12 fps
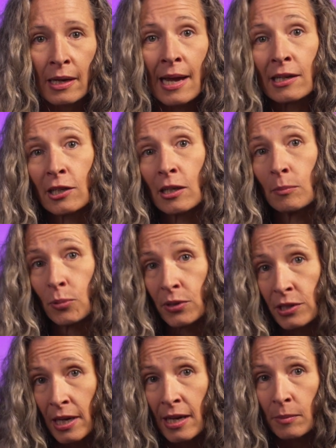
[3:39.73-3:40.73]
and can
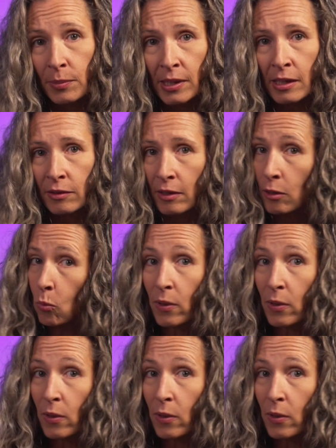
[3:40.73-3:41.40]
pretend being there